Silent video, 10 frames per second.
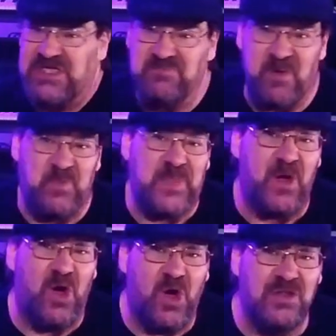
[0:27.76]
keep up with
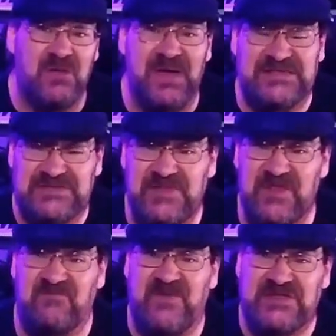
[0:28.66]
all of my synth
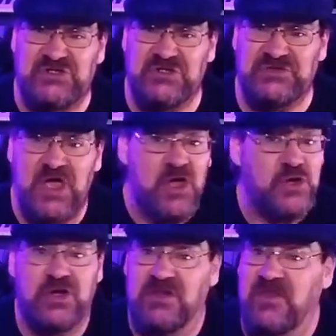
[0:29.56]
adventures. You're going